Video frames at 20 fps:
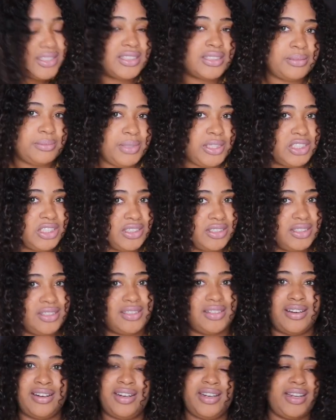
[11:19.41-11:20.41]
is me just
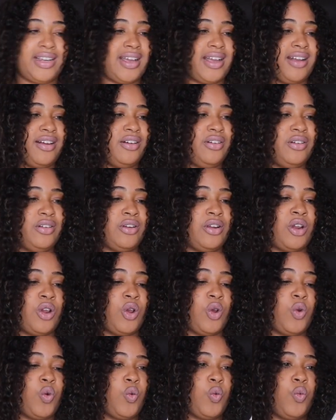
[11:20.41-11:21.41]
starting out.
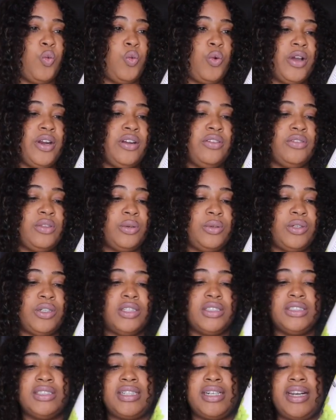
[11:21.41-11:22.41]
One of the
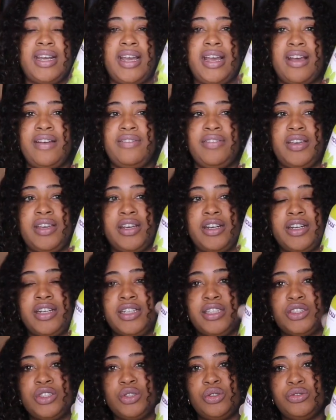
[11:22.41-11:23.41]
oils that I have here
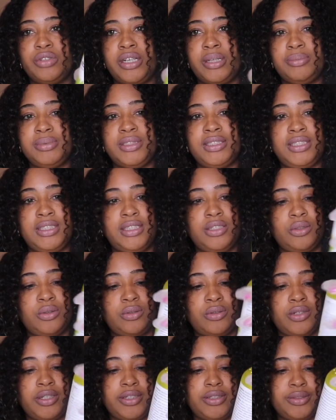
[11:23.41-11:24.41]
is grapeseed
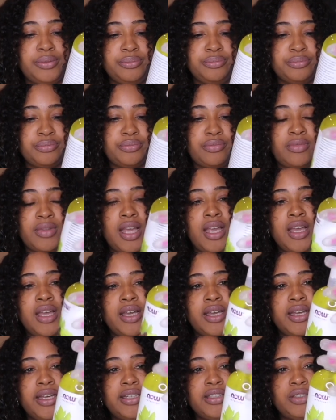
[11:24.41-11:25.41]
oil.
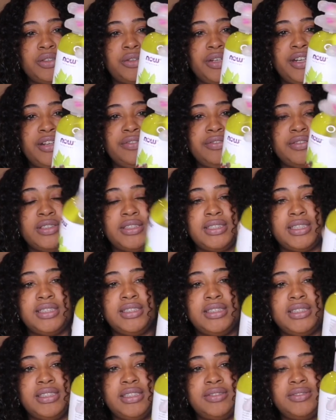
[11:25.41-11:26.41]
It's great for
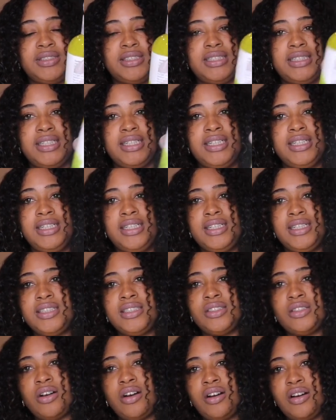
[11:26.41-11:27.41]
sensitive skin.
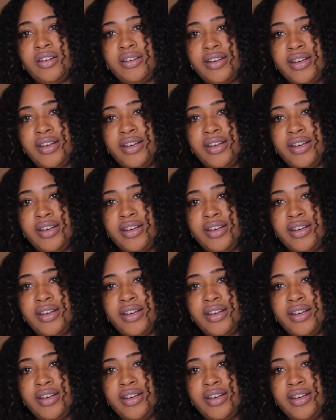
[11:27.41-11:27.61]
It's all